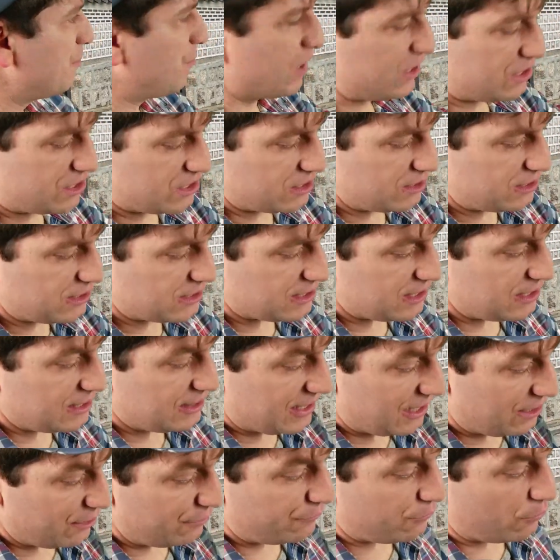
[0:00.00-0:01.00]
But
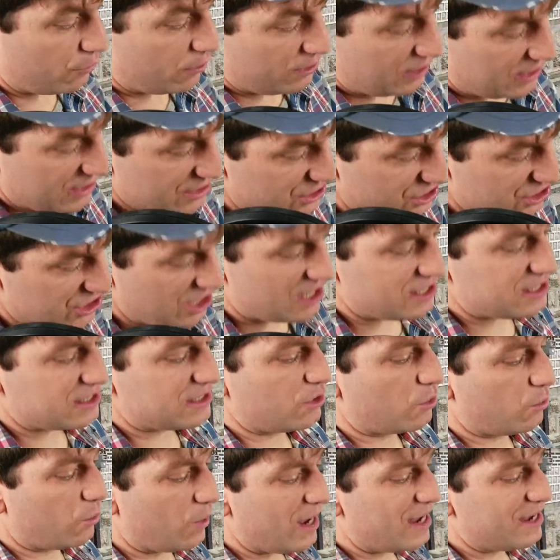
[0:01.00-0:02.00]
tuksun, therefore, is
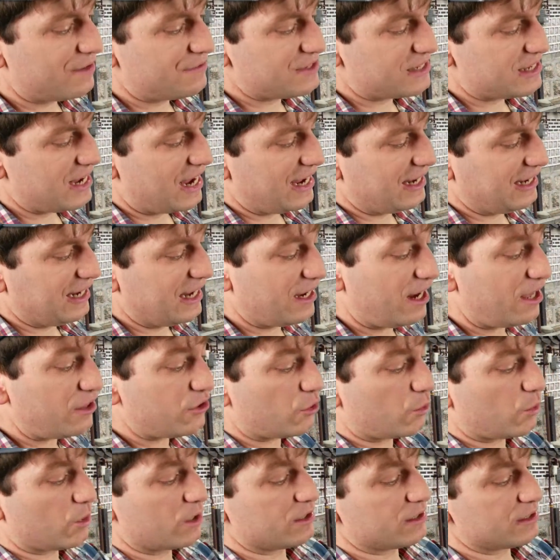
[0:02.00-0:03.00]
just a way of saying in
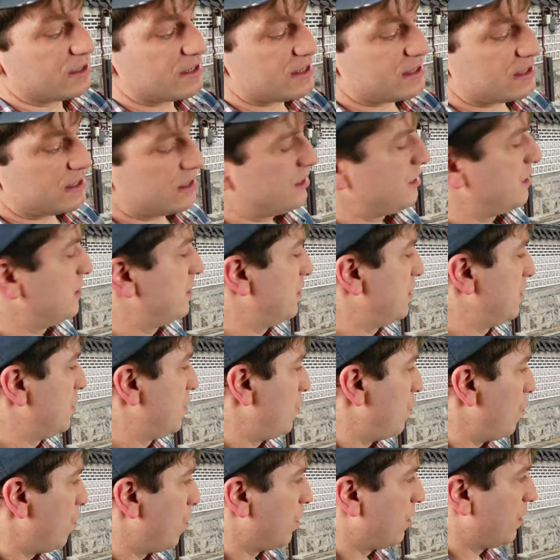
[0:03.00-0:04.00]
other words.
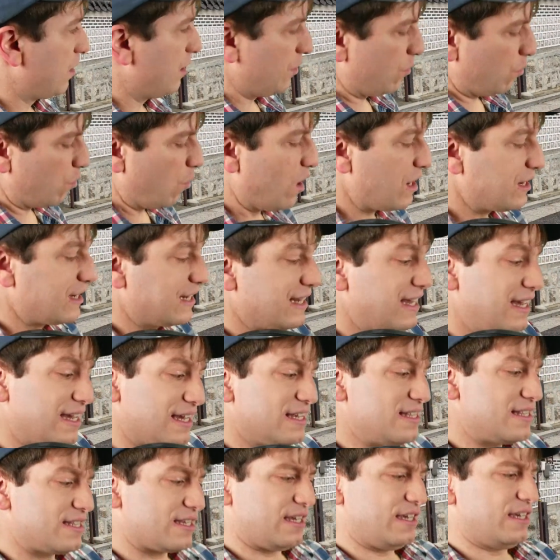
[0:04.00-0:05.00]
Or what it
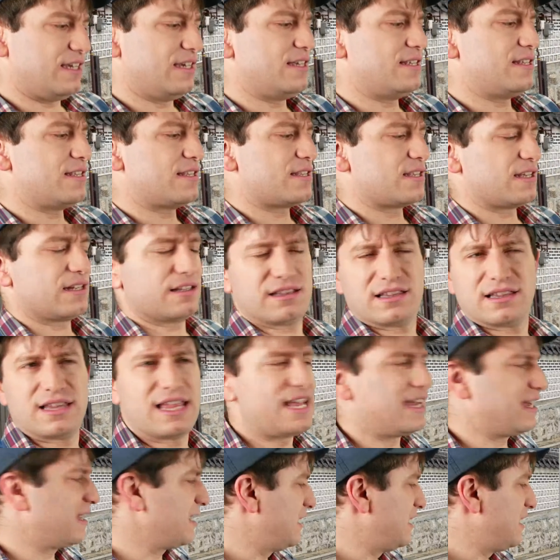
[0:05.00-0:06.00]
is
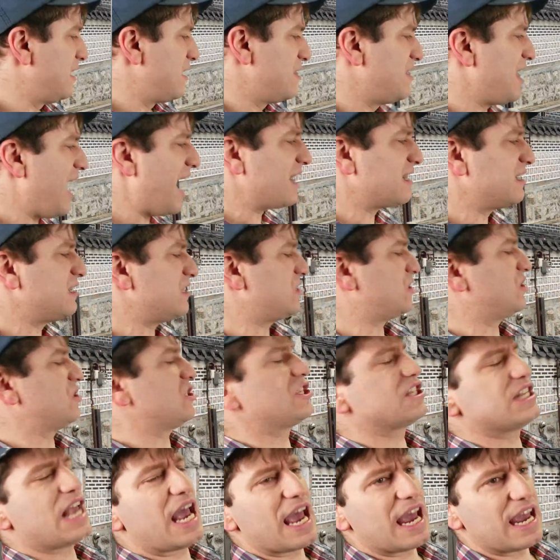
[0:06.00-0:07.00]
like, that is to
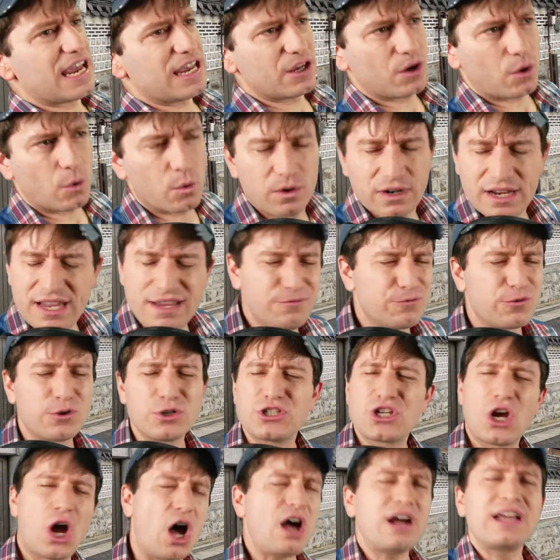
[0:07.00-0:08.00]
say, or if
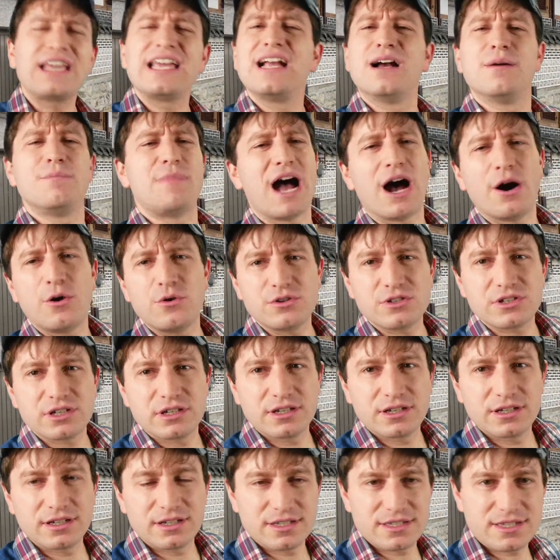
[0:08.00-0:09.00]
we're talking about
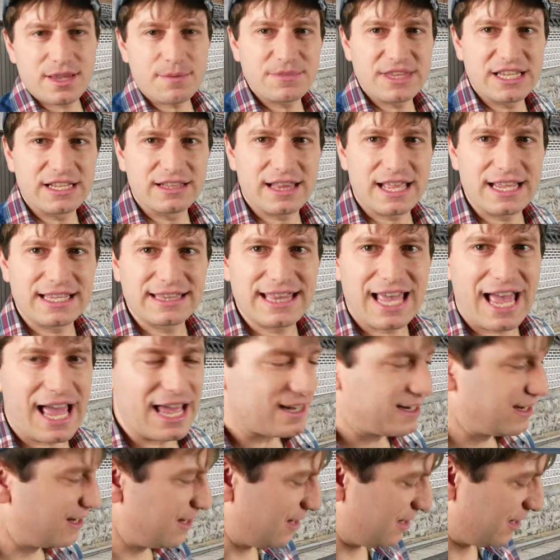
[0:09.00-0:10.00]
something like
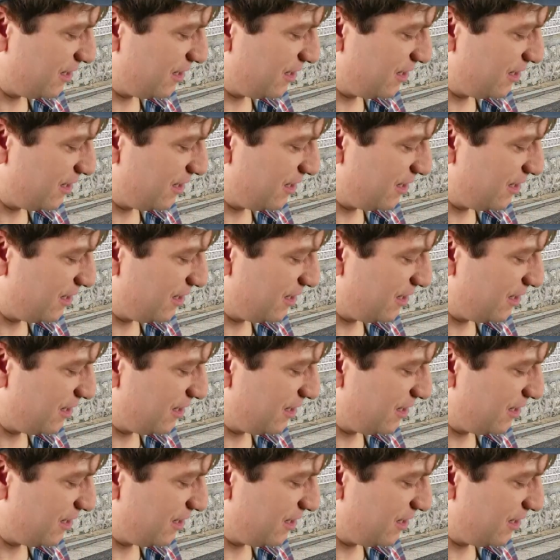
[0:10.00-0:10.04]
that.